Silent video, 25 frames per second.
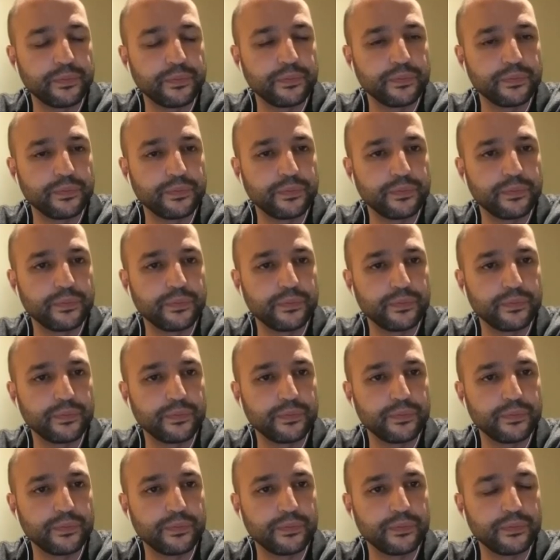
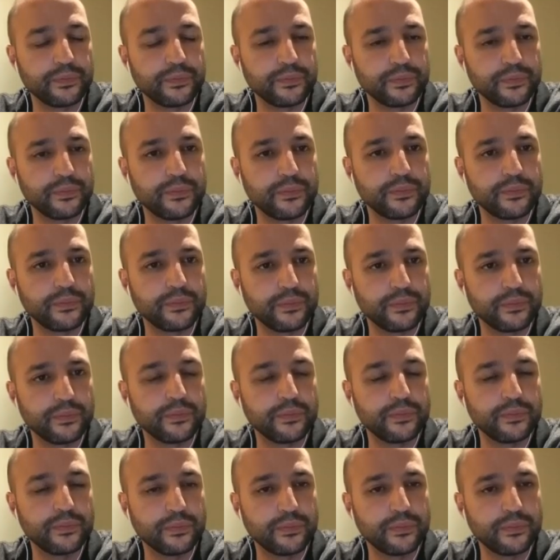
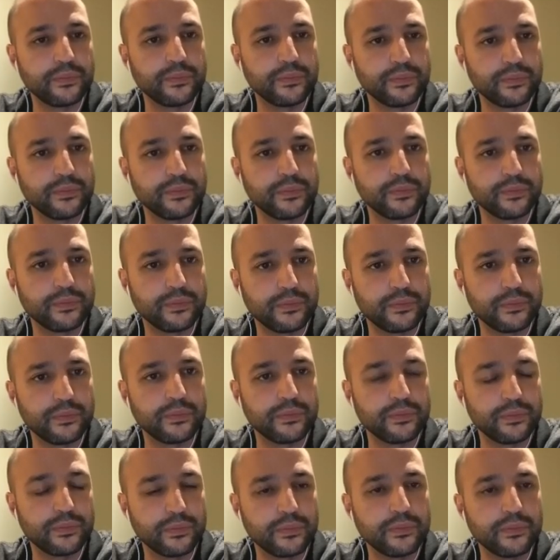
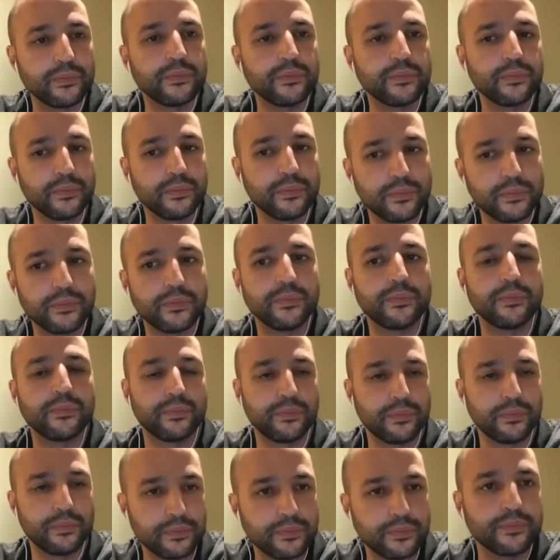
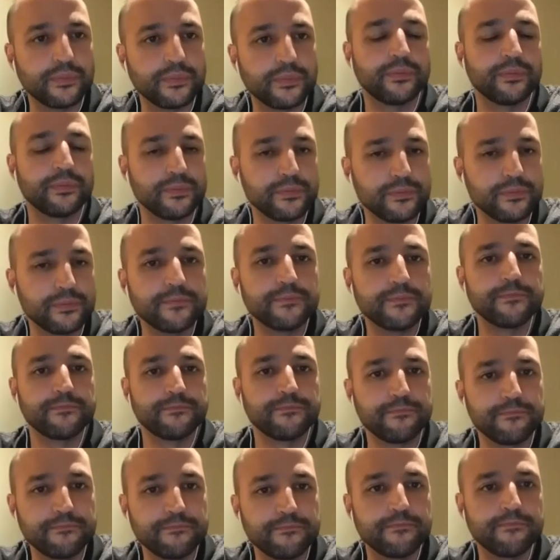
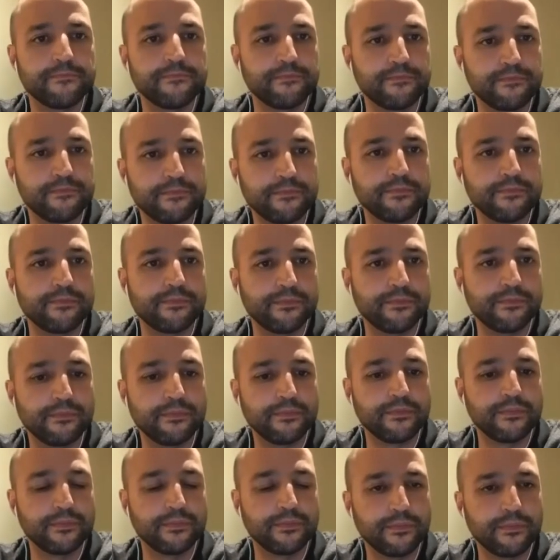
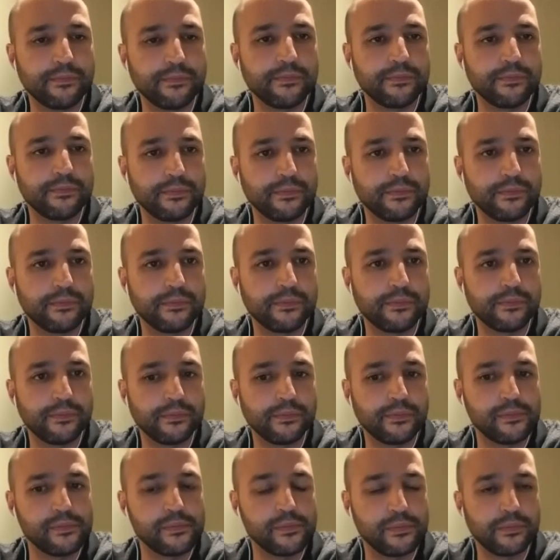
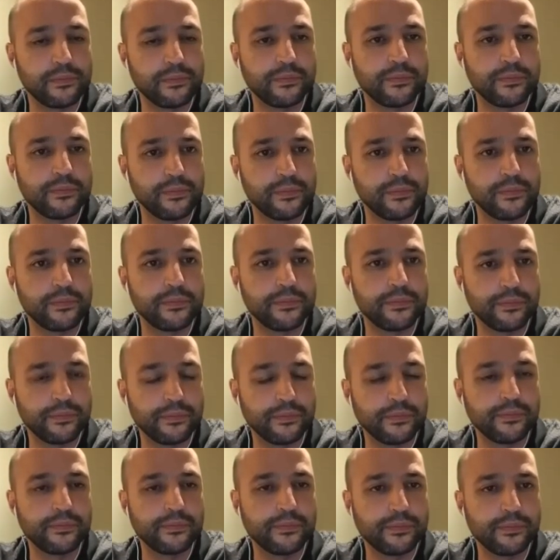(not speaking)